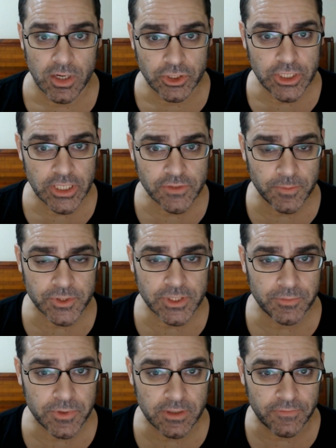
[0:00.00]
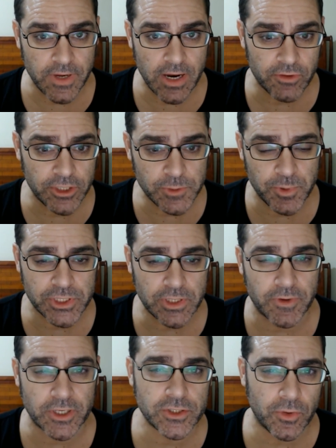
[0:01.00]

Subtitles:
just from something very specific.